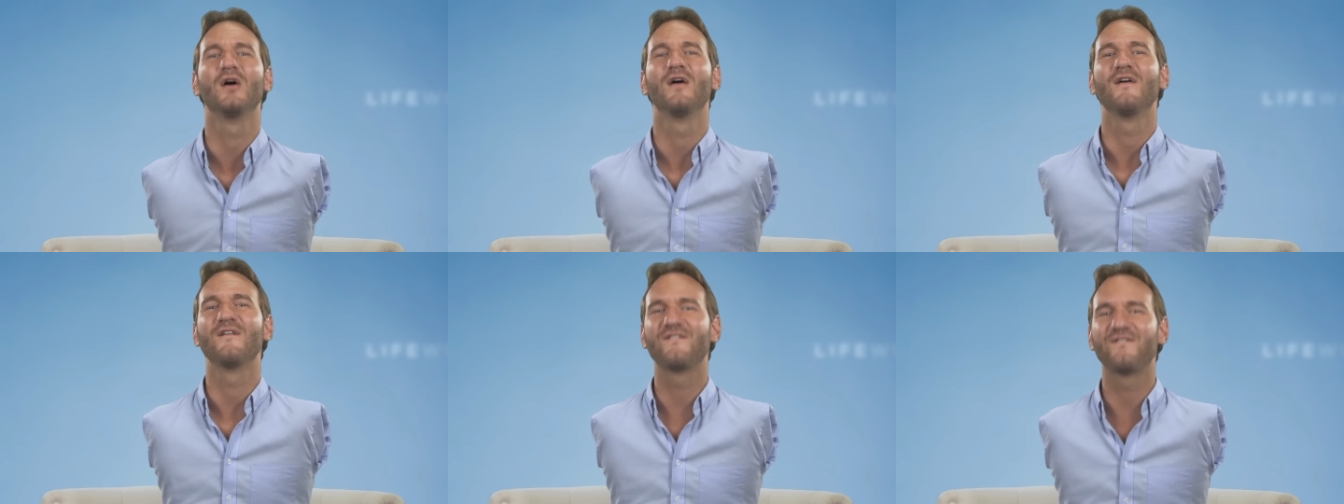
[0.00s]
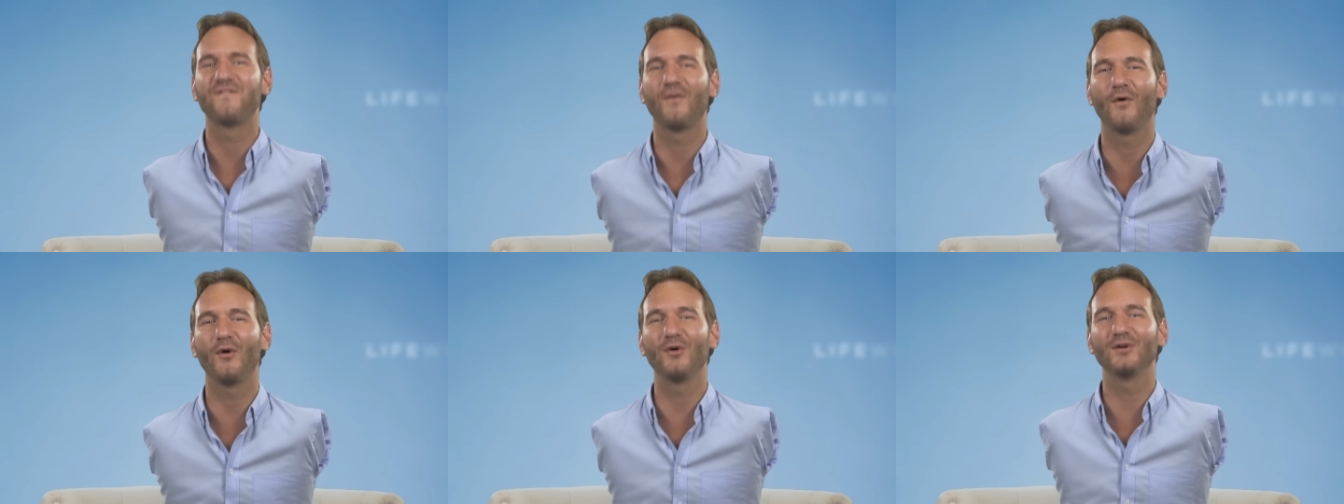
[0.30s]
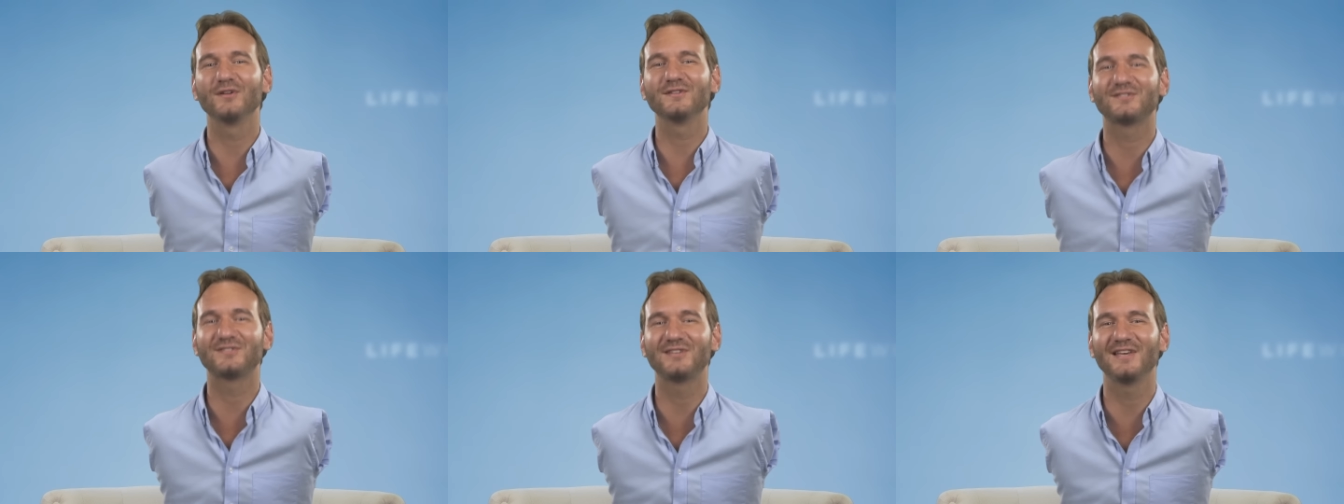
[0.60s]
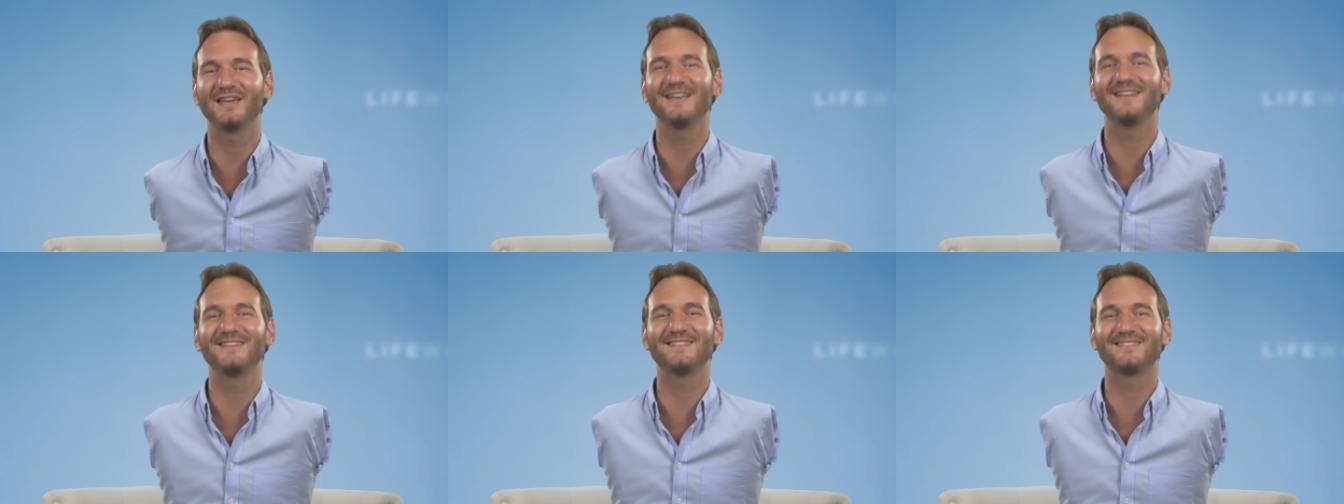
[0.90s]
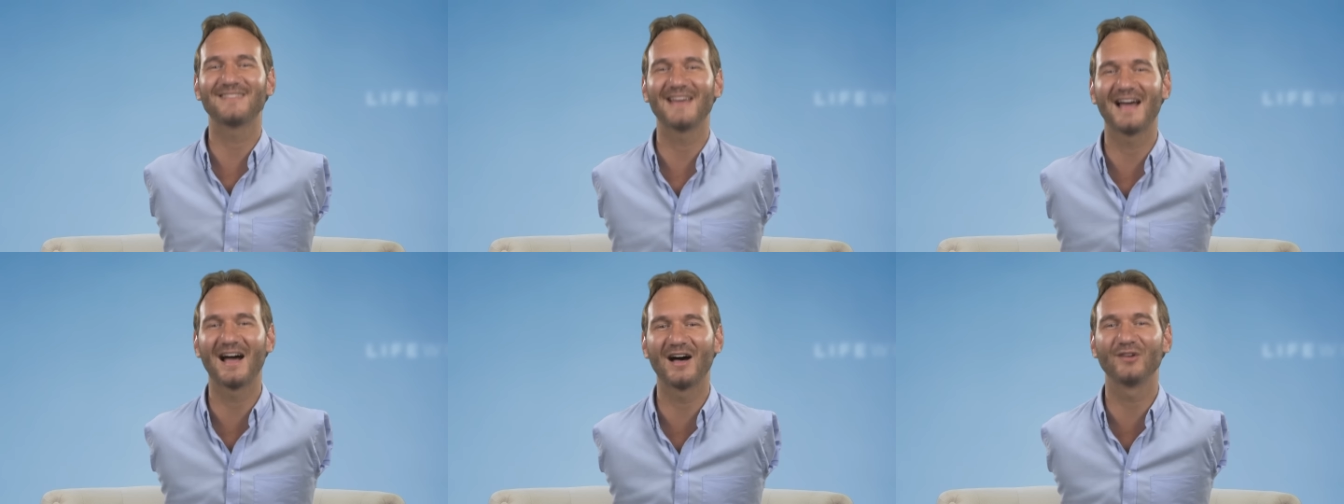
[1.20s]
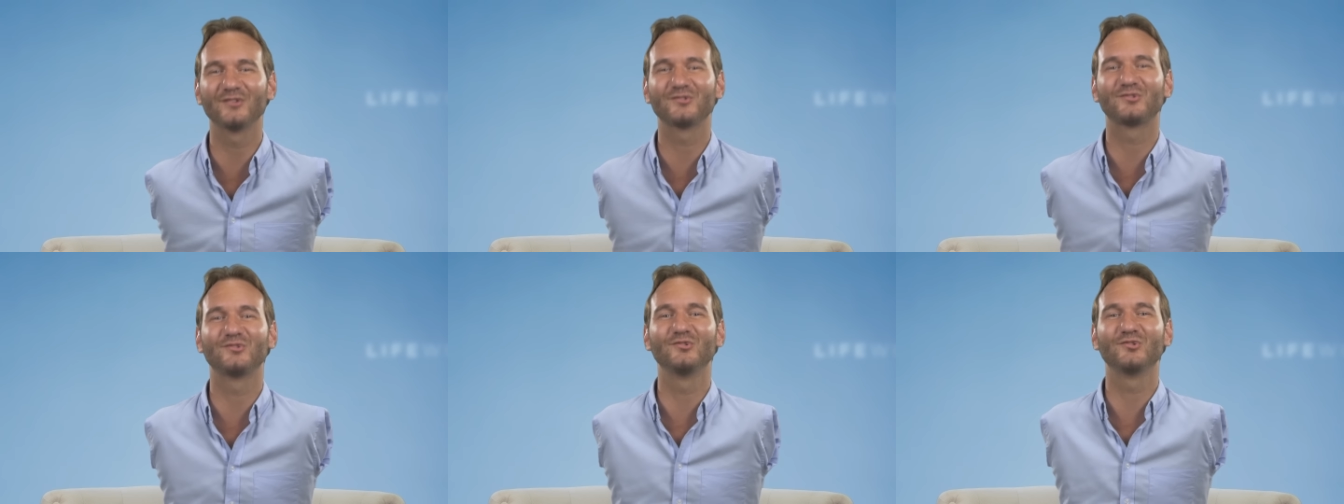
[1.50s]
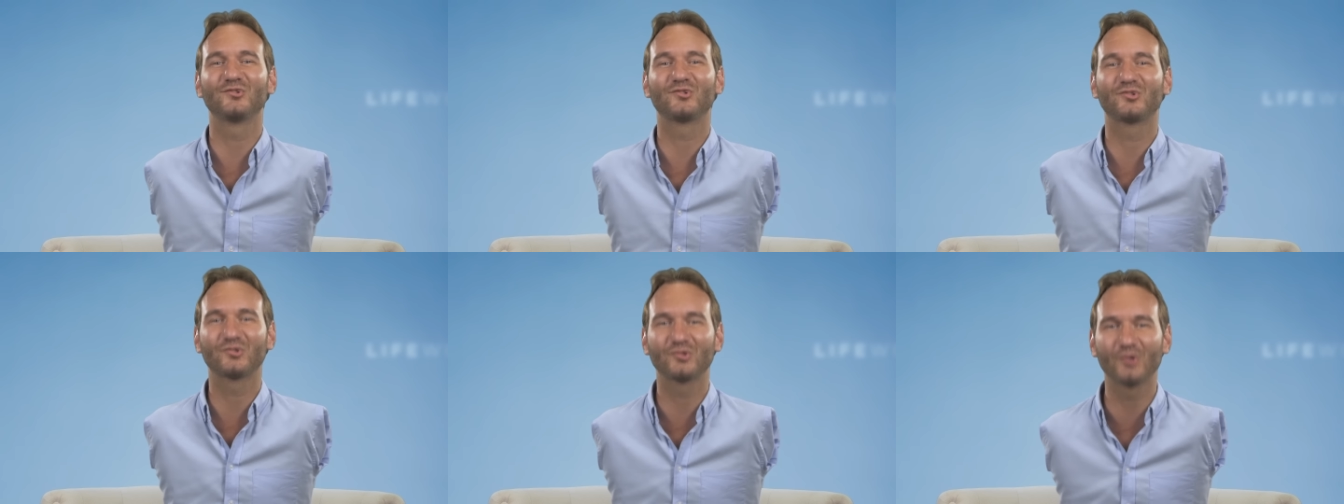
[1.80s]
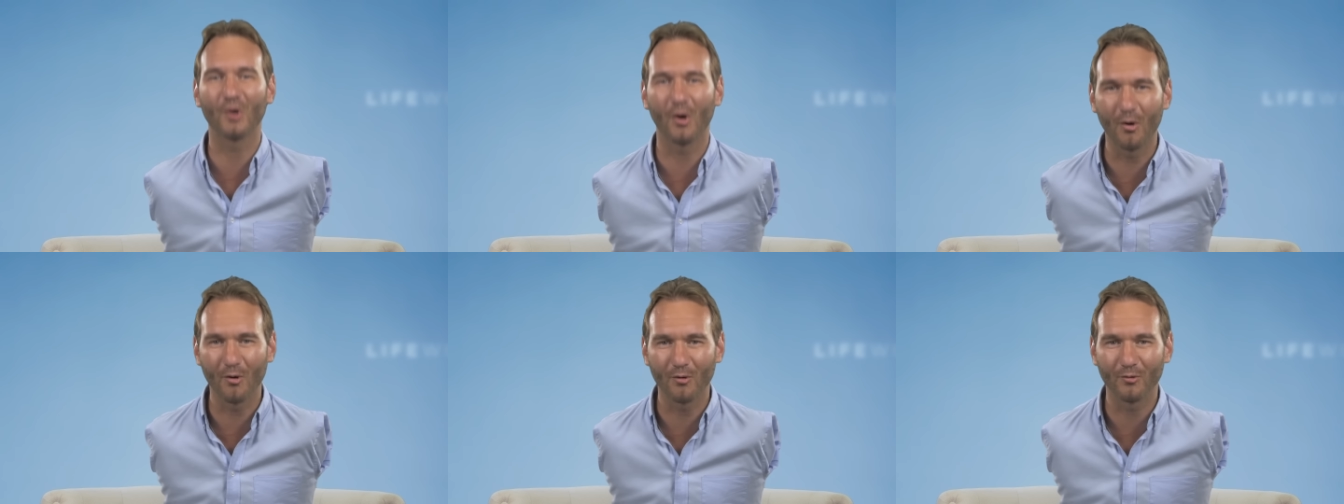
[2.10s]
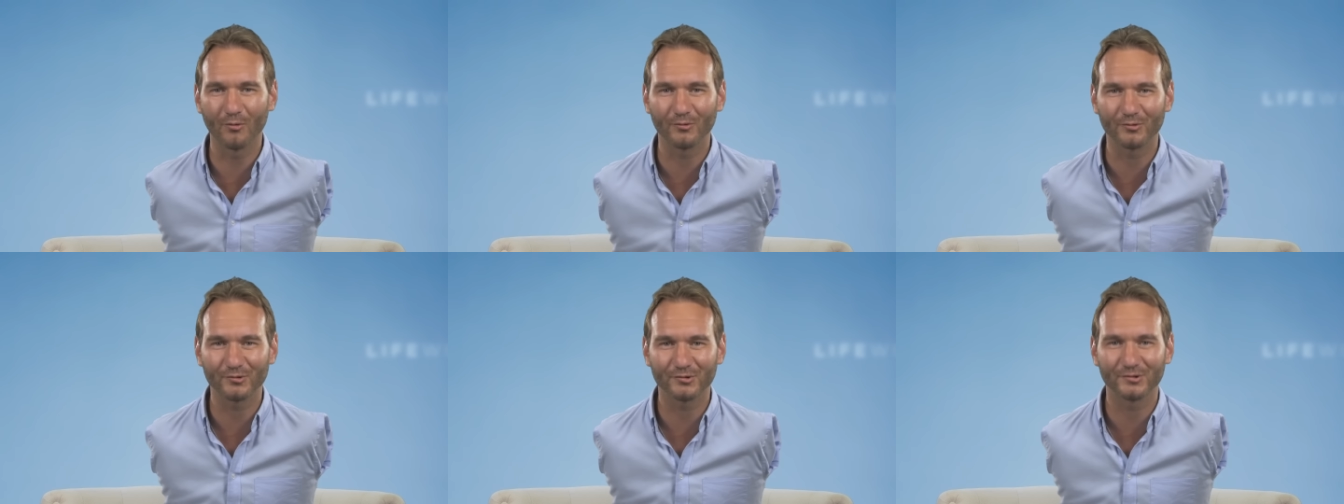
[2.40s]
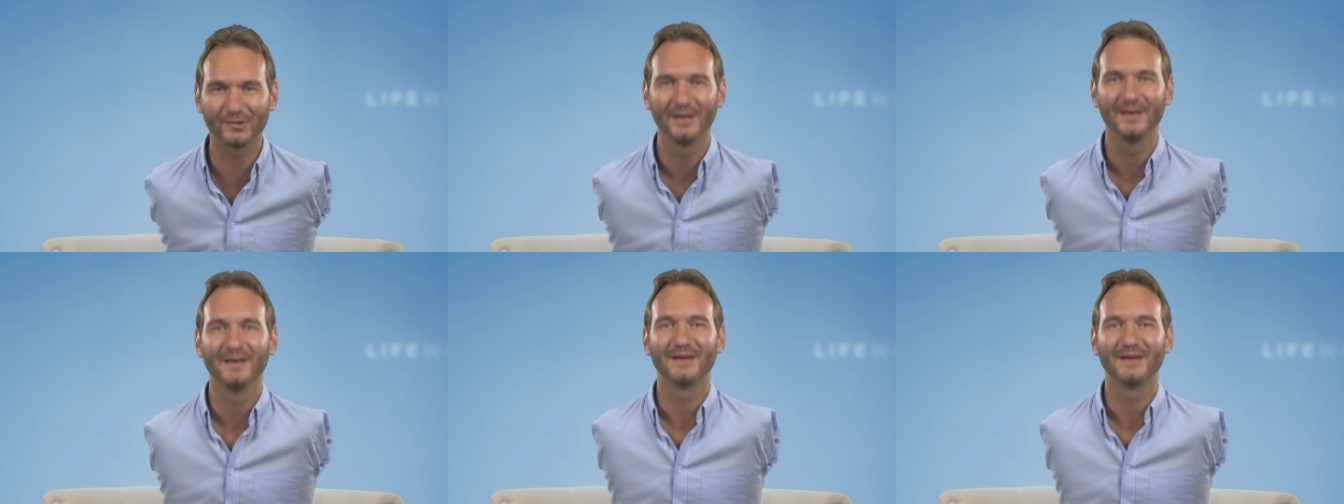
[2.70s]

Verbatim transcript: 14,000 souls